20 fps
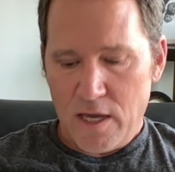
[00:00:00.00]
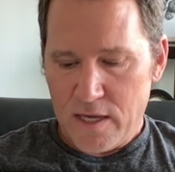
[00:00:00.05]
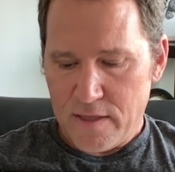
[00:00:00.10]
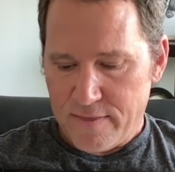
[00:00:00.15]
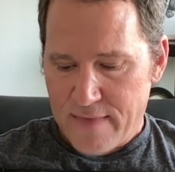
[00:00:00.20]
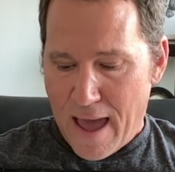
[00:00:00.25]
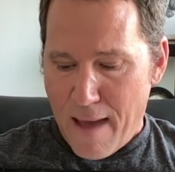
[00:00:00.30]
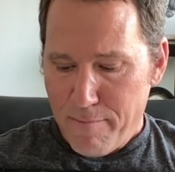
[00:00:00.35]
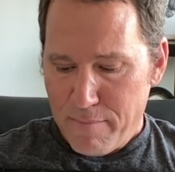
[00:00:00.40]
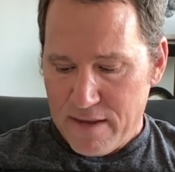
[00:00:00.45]

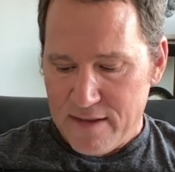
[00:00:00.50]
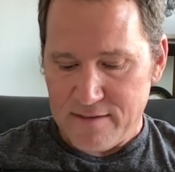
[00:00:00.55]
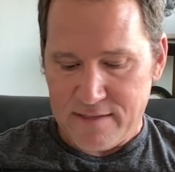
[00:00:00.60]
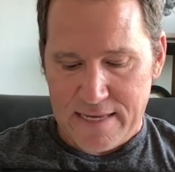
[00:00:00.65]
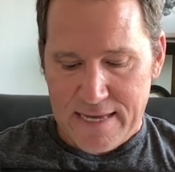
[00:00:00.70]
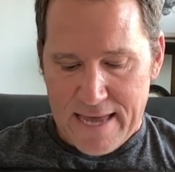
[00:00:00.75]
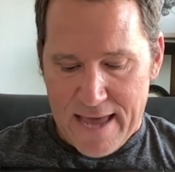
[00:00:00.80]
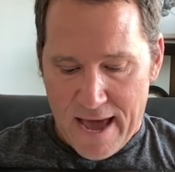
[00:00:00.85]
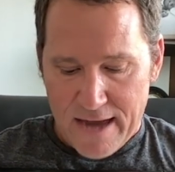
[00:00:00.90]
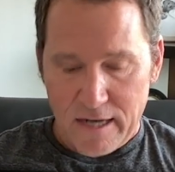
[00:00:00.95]
That means
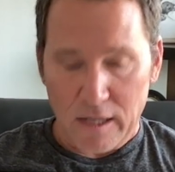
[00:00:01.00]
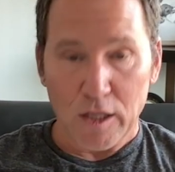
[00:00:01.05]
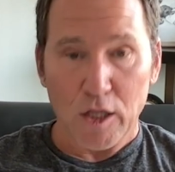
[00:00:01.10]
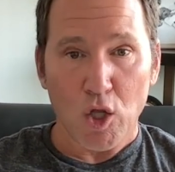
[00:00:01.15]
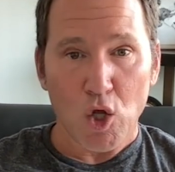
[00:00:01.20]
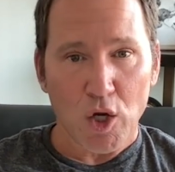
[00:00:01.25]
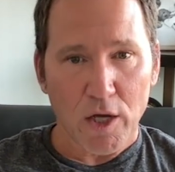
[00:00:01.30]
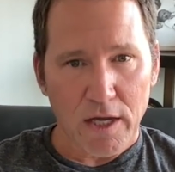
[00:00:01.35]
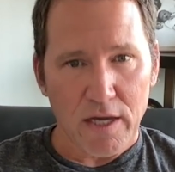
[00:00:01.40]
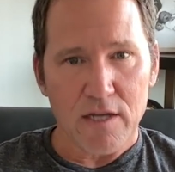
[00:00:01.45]
he had to
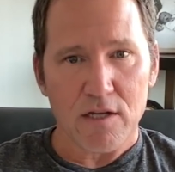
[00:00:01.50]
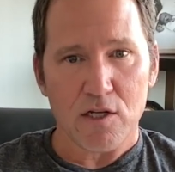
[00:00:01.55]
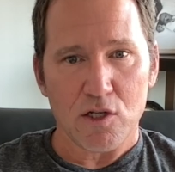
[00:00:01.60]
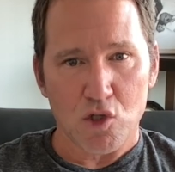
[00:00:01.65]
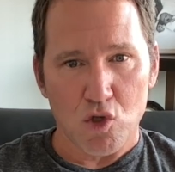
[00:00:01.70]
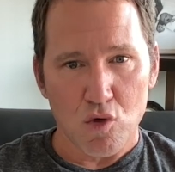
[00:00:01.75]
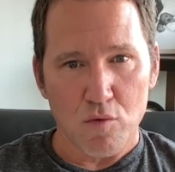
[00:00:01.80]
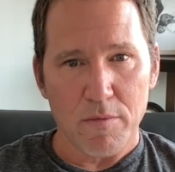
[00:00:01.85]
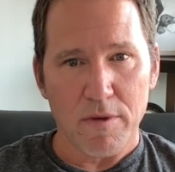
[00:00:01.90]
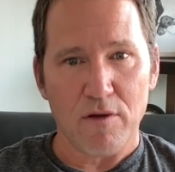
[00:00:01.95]
look into
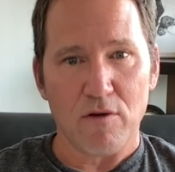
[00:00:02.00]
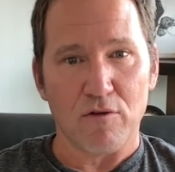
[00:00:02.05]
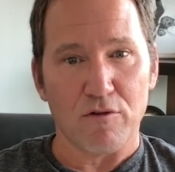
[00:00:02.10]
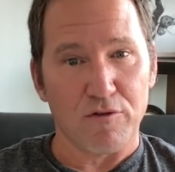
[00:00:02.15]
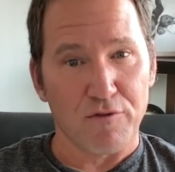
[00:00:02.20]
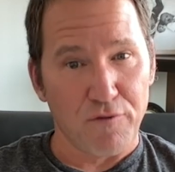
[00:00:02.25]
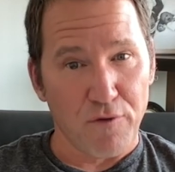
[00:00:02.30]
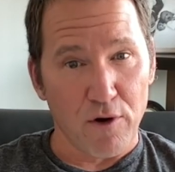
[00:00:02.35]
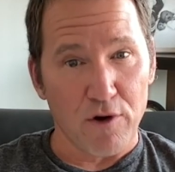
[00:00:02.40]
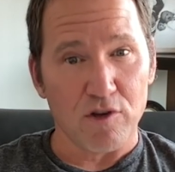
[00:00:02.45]
2 meters
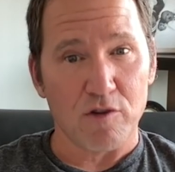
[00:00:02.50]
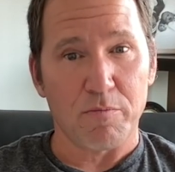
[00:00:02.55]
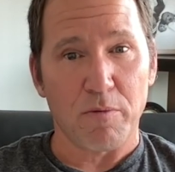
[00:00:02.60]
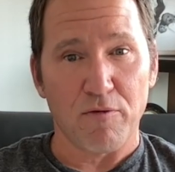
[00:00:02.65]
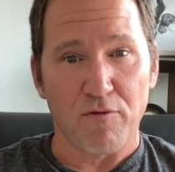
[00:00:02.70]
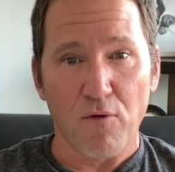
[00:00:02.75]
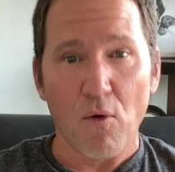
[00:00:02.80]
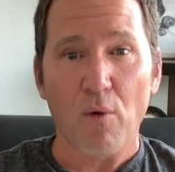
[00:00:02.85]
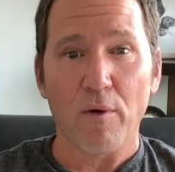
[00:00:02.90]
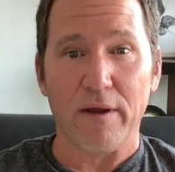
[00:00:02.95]
first
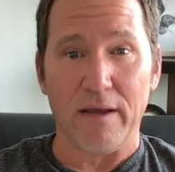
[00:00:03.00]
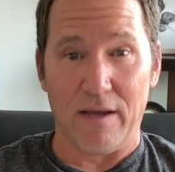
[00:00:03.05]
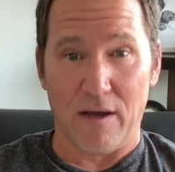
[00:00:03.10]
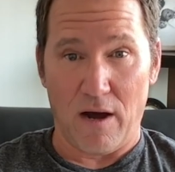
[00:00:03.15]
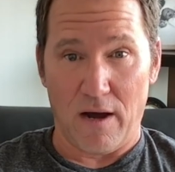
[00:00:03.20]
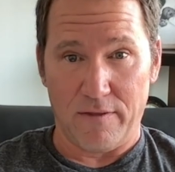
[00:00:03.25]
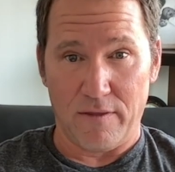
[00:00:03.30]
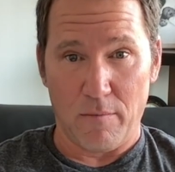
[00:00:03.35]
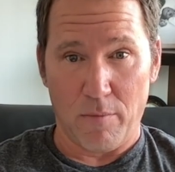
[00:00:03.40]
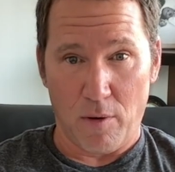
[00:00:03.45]
before he
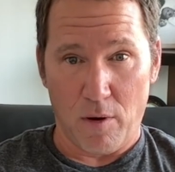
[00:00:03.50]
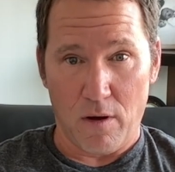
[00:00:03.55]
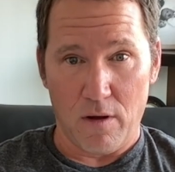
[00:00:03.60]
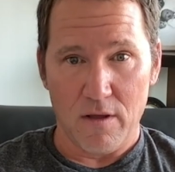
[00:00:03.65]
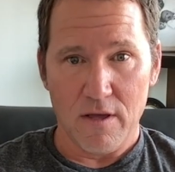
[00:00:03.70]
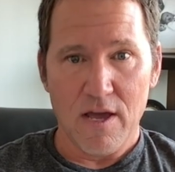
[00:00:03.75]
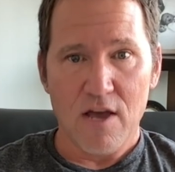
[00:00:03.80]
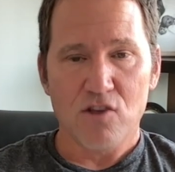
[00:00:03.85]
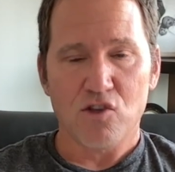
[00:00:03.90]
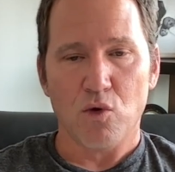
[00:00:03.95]
caught the ball.
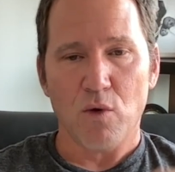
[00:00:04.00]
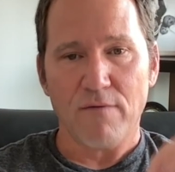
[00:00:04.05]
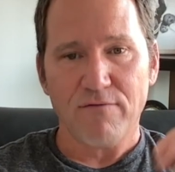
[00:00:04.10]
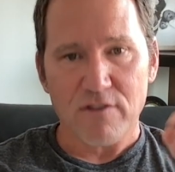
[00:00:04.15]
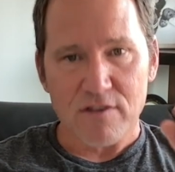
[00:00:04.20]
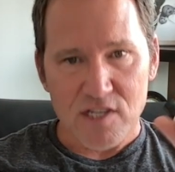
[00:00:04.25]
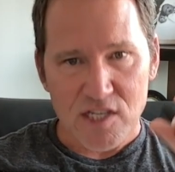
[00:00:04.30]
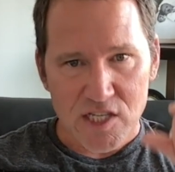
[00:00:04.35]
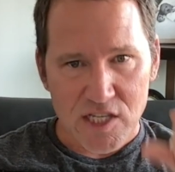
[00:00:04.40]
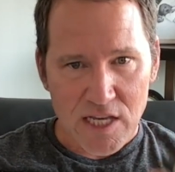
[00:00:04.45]
So you have to
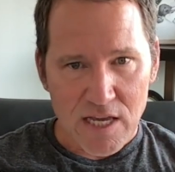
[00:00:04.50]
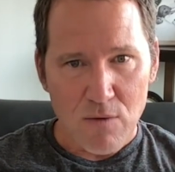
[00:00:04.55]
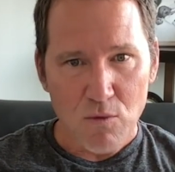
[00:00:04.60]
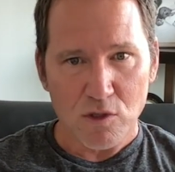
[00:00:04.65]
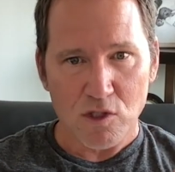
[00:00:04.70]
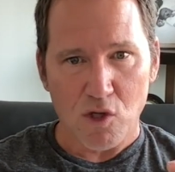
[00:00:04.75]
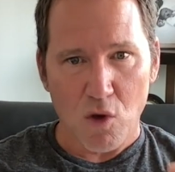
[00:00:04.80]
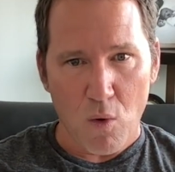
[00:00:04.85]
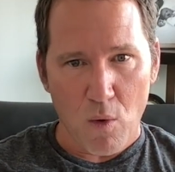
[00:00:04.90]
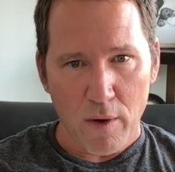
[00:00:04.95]
see
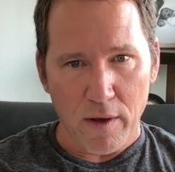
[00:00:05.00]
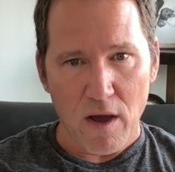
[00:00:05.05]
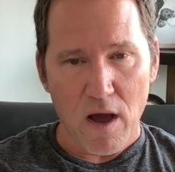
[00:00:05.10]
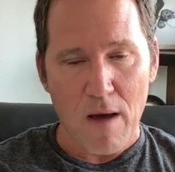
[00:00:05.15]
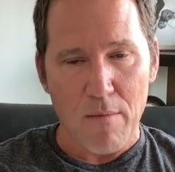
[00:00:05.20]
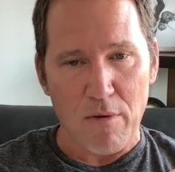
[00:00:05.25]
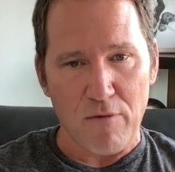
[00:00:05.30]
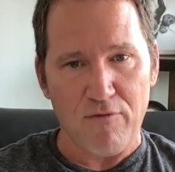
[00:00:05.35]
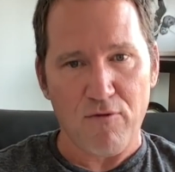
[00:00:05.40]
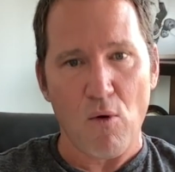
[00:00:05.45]
what's going
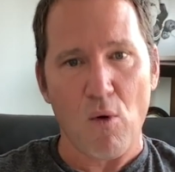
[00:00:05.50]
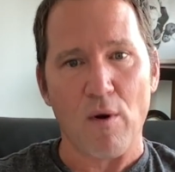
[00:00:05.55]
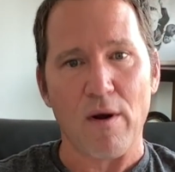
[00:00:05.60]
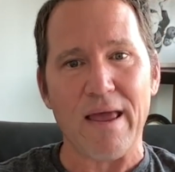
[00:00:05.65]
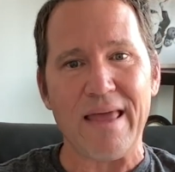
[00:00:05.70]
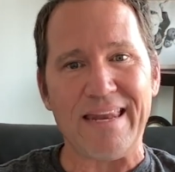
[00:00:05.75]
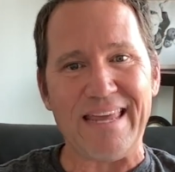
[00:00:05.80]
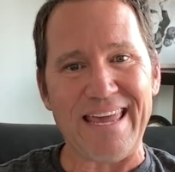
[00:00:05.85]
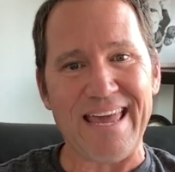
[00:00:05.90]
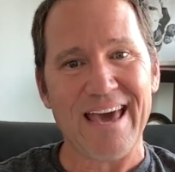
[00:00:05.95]
on before.
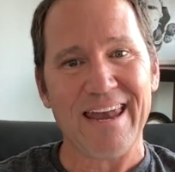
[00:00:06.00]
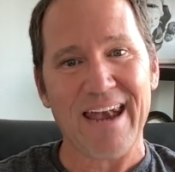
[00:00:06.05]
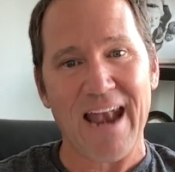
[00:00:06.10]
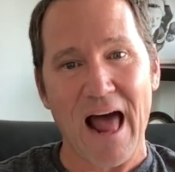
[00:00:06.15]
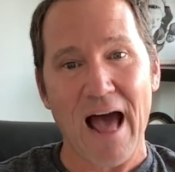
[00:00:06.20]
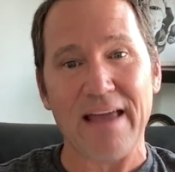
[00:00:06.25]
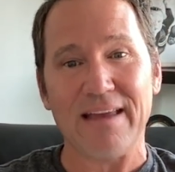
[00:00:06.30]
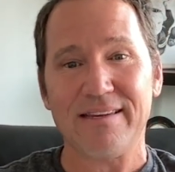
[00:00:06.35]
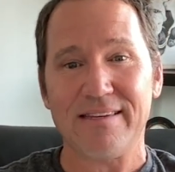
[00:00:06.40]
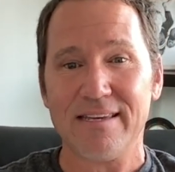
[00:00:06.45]
And he had an
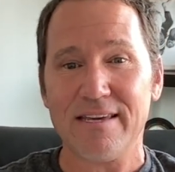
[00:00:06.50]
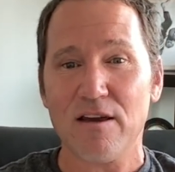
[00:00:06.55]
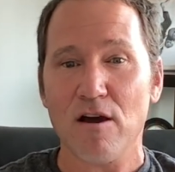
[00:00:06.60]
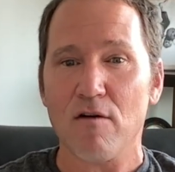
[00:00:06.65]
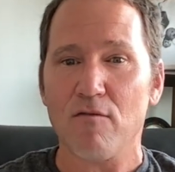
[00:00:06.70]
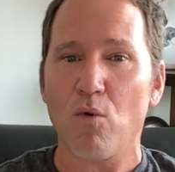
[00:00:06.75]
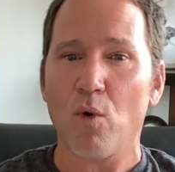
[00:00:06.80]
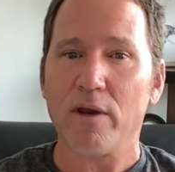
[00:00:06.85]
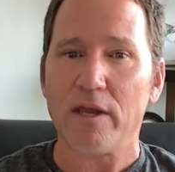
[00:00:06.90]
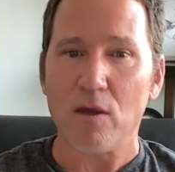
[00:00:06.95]
idea
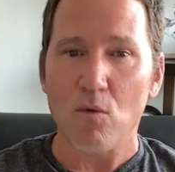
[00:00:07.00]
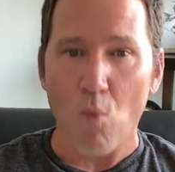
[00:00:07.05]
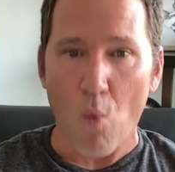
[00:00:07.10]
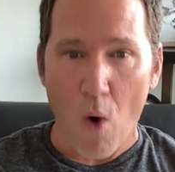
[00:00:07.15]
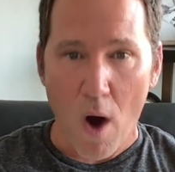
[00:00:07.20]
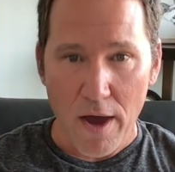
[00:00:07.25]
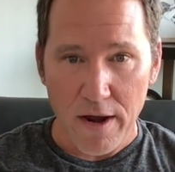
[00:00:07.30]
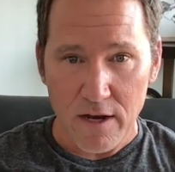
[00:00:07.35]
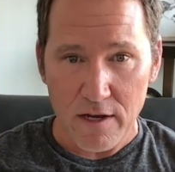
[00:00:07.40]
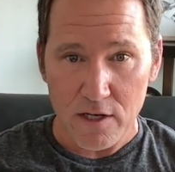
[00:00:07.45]
of what he
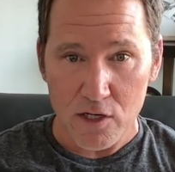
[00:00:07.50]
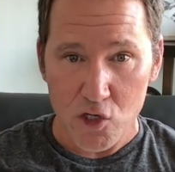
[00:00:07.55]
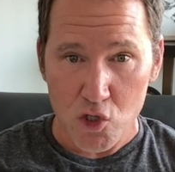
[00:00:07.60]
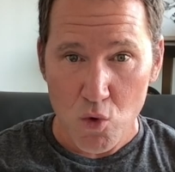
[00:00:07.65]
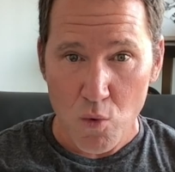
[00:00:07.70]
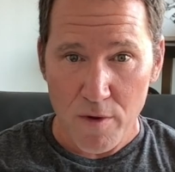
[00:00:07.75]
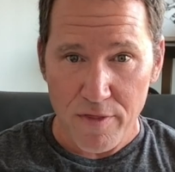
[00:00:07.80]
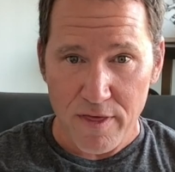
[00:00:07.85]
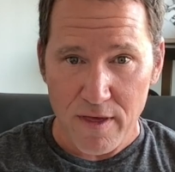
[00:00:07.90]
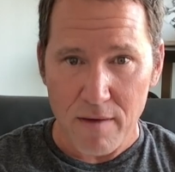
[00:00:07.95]
wanted to do
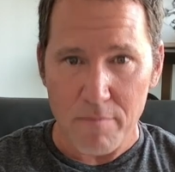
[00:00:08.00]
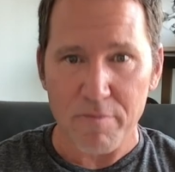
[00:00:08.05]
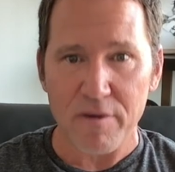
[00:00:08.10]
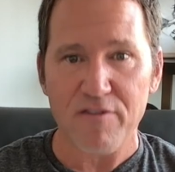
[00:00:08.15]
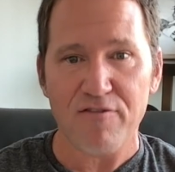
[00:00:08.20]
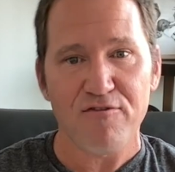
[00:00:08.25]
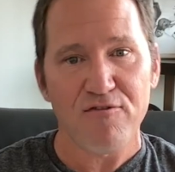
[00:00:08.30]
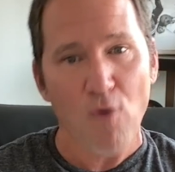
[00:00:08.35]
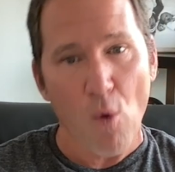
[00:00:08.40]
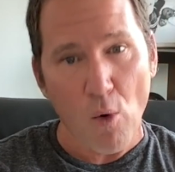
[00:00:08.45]
with it
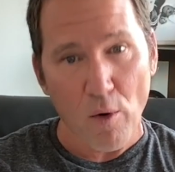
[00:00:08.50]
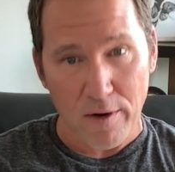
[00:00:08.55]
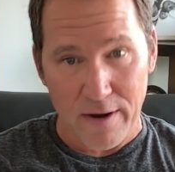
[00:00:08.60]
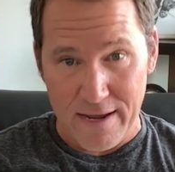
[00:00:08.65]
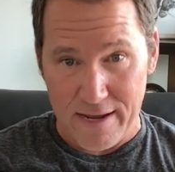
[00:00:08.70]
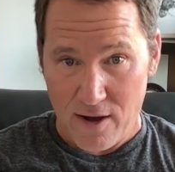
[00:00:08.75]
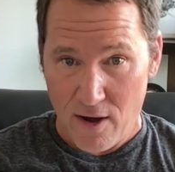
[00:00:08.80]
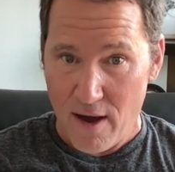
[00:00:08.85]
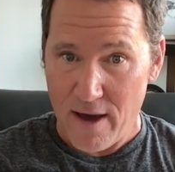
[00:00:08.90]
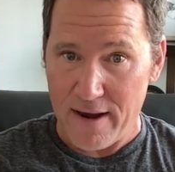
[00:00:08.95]
before he
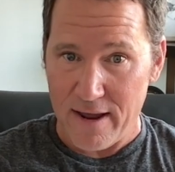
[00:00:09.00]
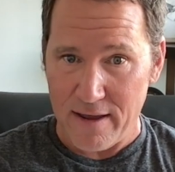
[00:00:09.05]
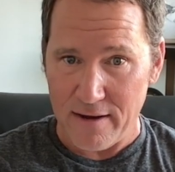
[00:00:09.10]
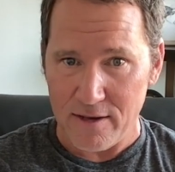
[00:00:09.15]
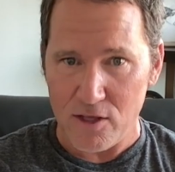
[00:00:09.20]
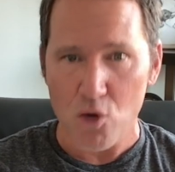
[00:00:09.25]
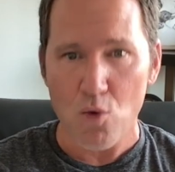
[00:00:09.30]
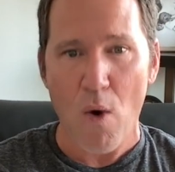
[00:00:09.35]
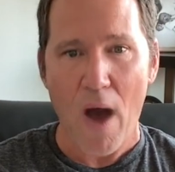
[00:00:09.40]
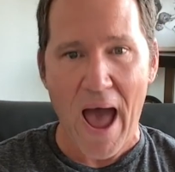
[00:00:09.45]
caught it.
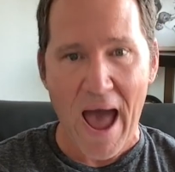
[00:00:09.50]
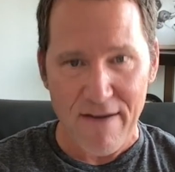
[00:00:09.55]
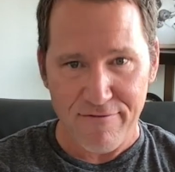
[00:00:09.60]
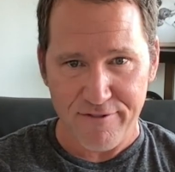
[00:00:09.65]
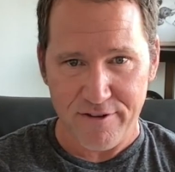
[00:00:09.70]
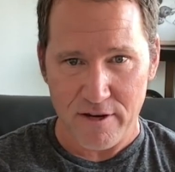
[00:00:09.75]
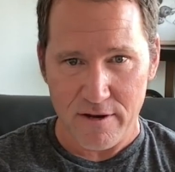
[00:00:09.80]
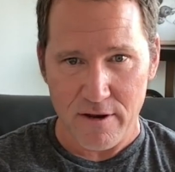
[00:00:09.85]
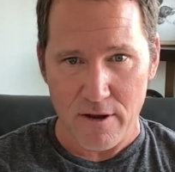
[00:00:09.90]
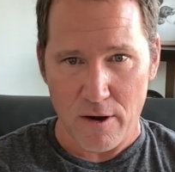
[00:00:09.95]
You have
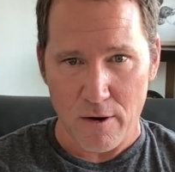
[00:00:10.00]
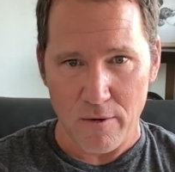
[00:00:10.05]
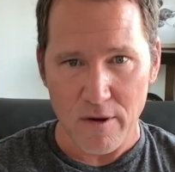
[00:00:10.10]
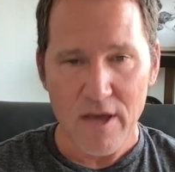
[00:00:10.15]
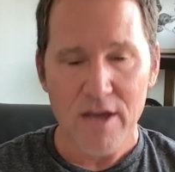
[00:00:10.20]
to know.